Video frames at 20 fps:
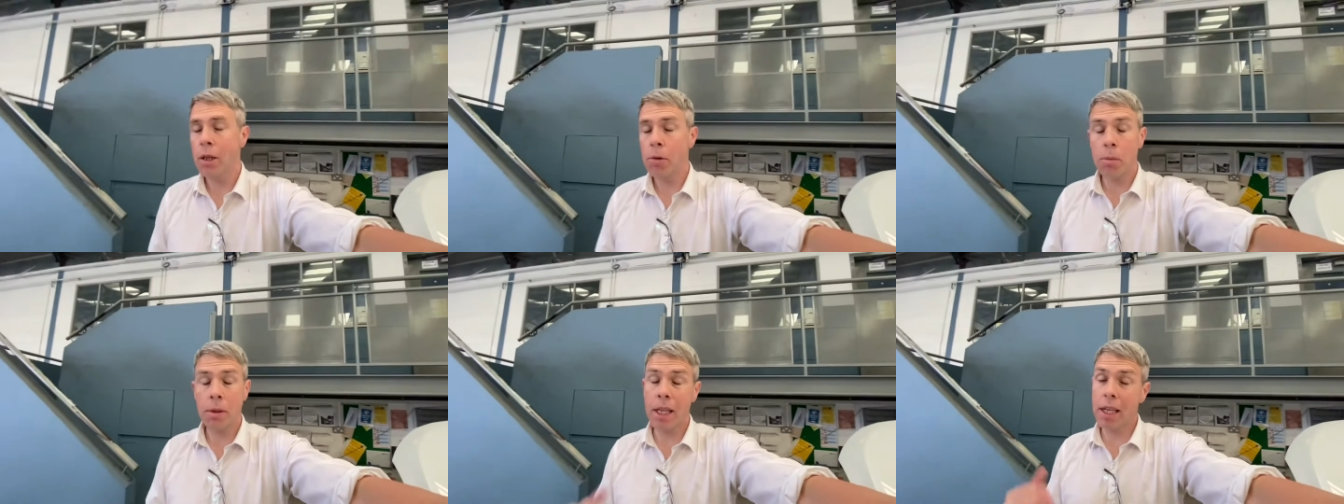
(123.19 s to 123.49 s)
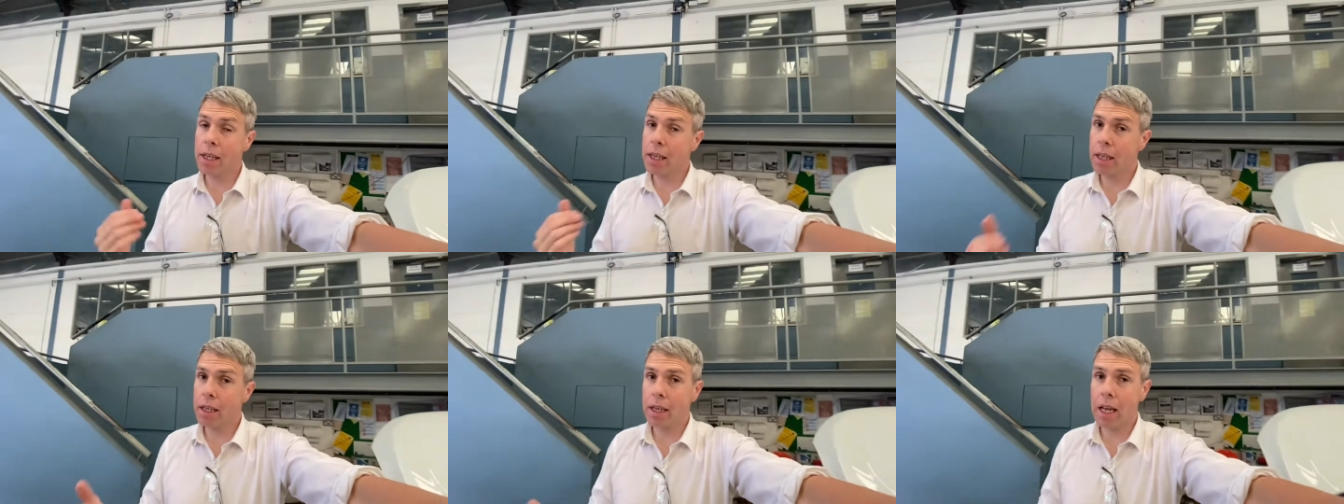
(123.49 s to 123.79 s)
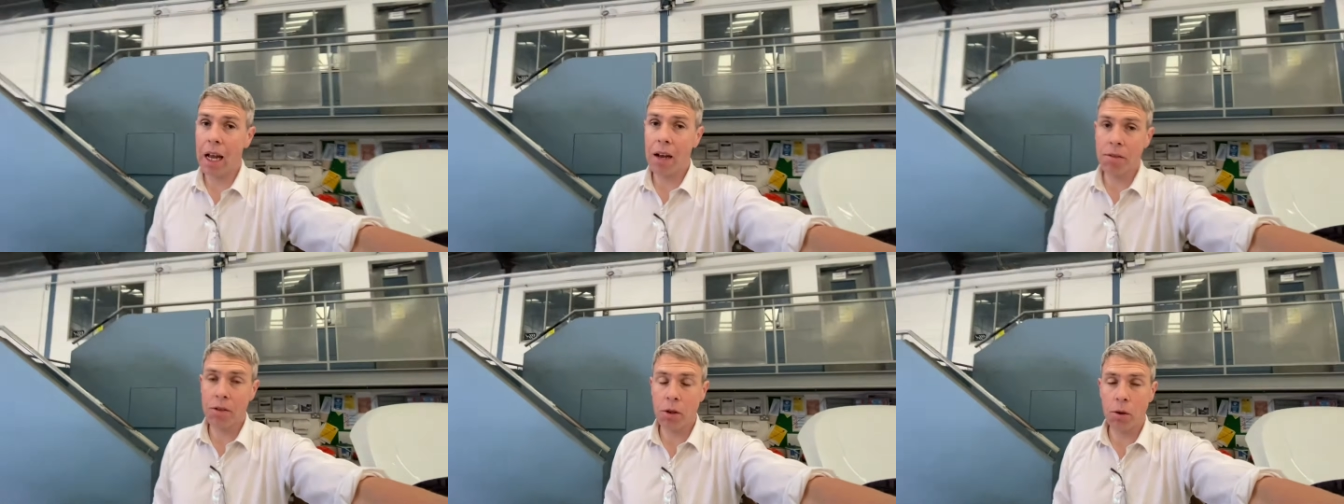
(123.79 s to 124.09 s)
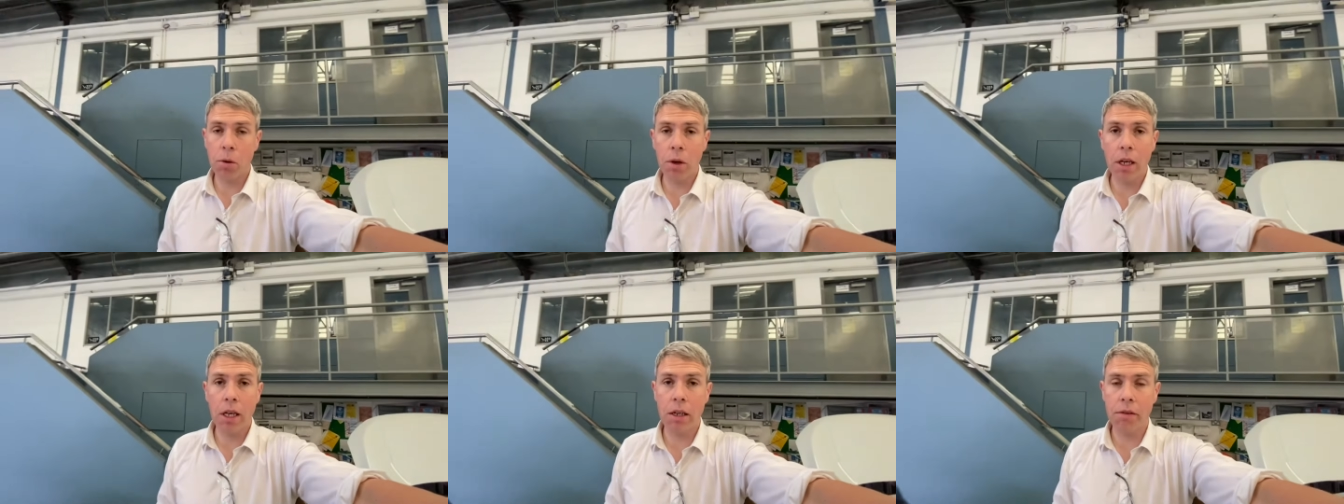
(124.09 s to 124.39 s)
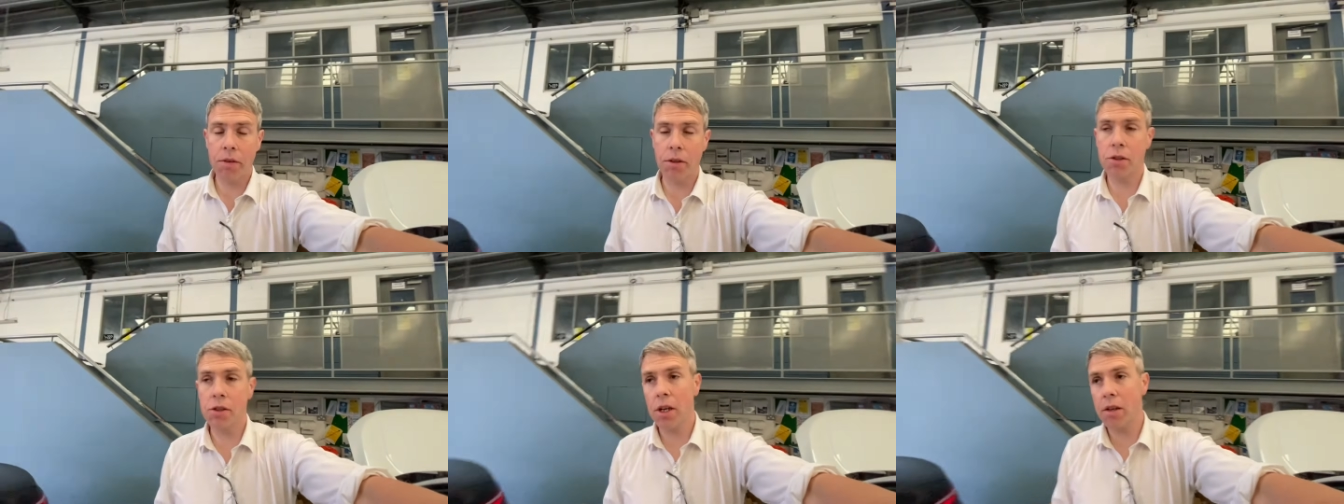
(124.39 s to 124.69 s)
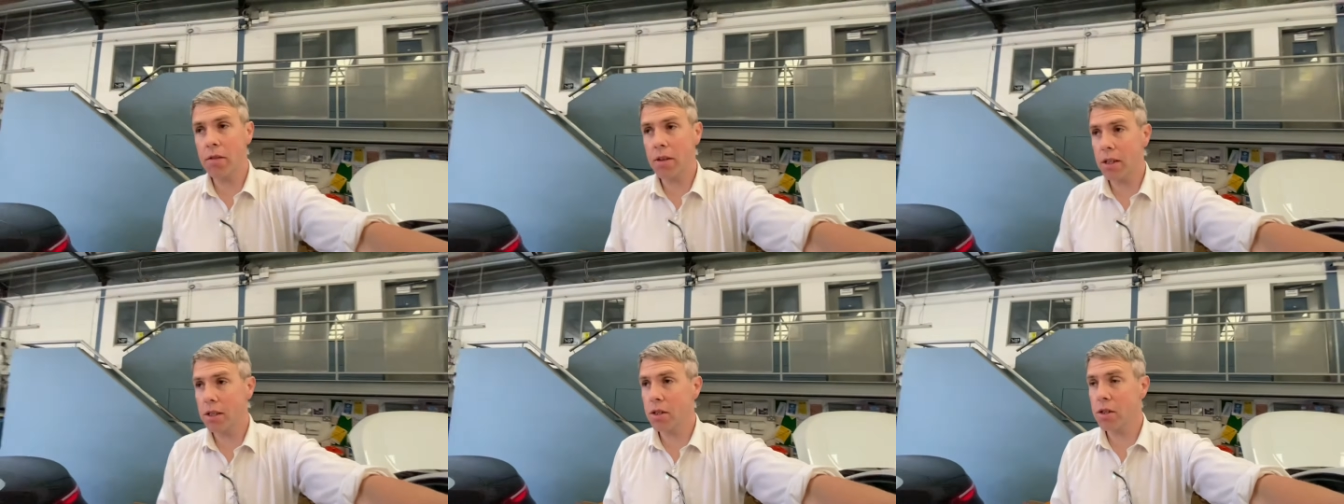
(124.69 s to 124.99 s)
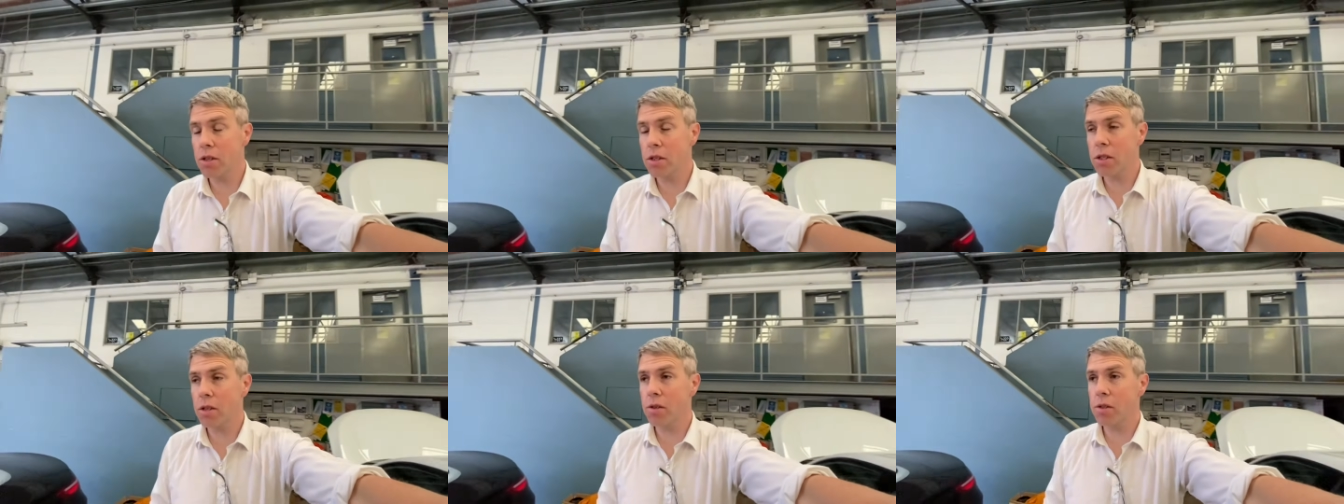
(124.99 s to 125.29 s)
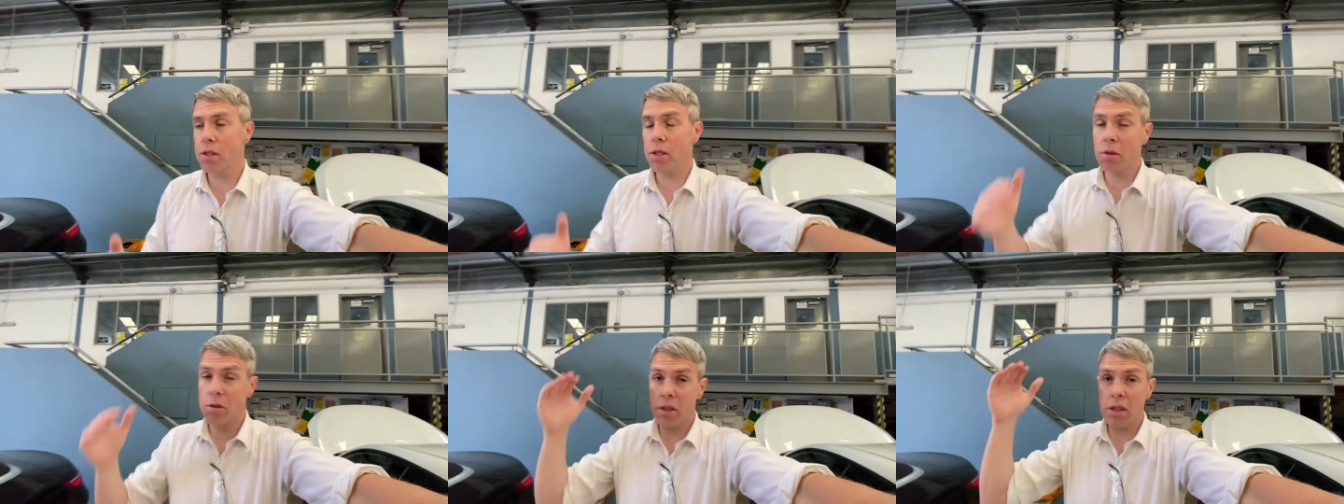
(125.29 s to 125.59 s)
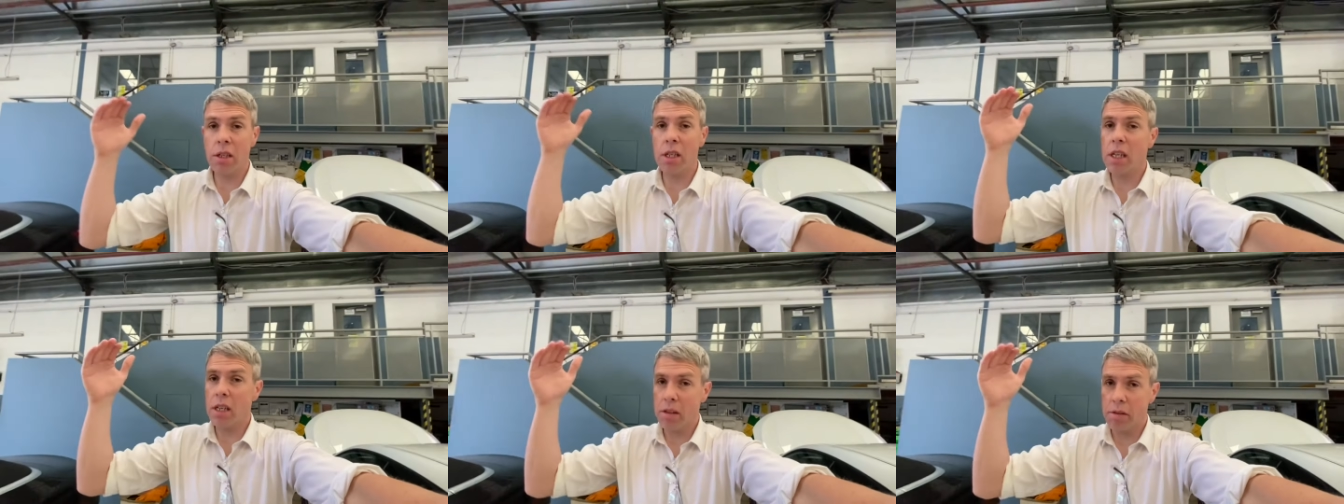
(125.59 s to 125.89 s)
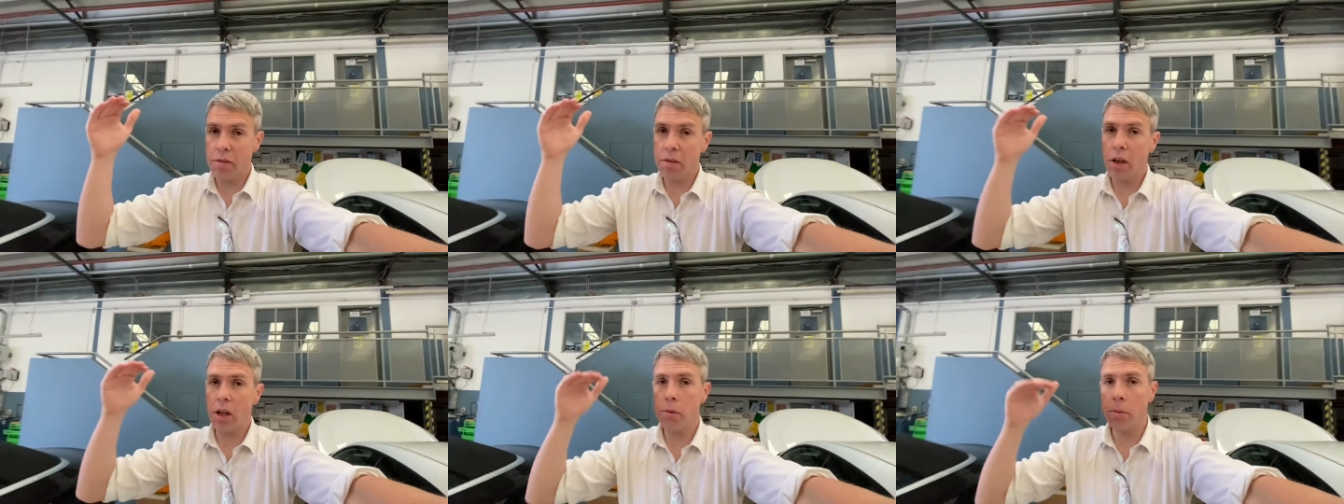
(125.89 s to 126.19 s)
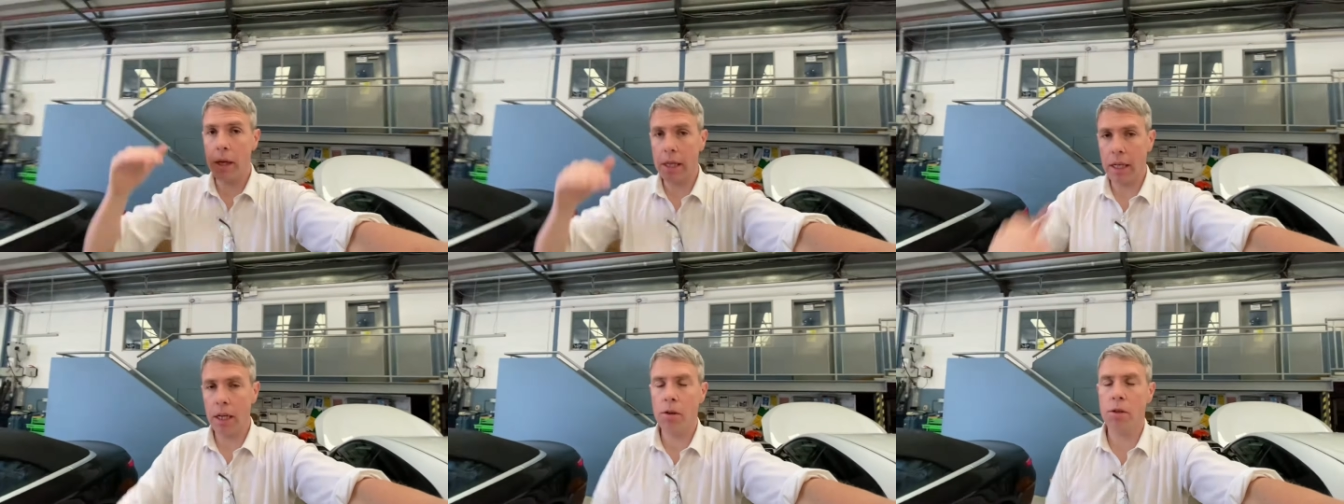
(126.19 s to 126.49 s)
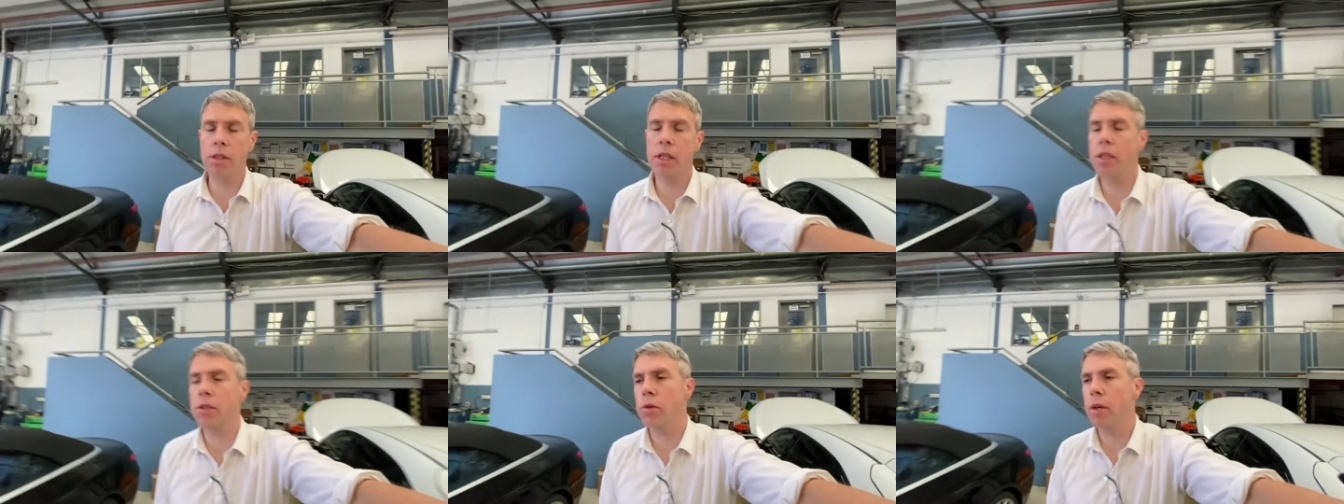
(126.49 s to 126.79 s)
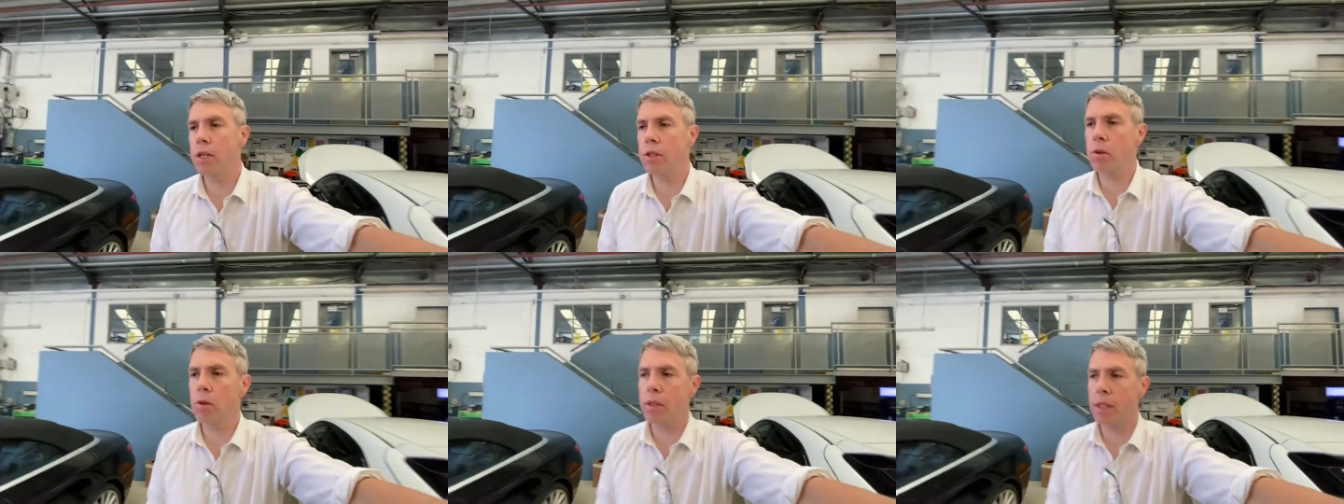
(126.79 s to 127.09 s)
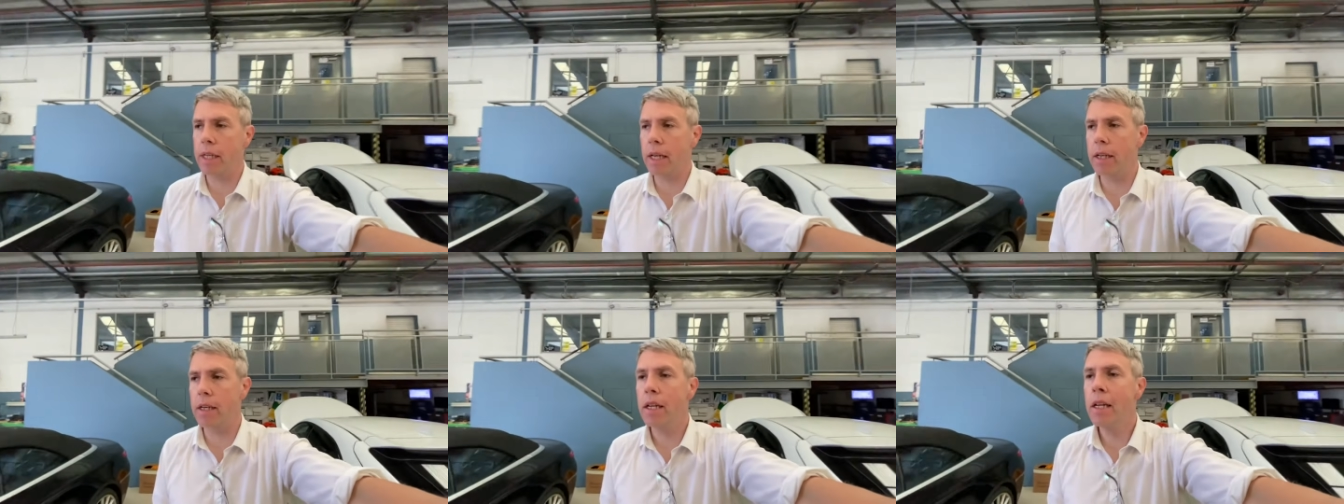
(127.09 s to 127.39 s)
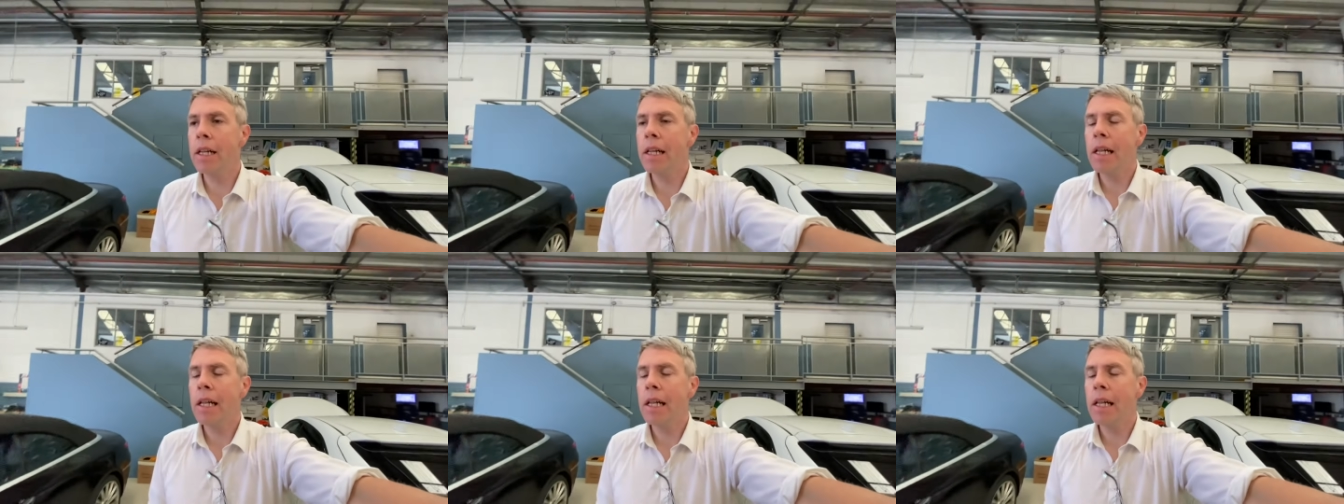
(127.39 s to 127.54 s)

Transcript: But then again, after a while, if your driving conditions don't suit it, it'll fall back out of that threshold again.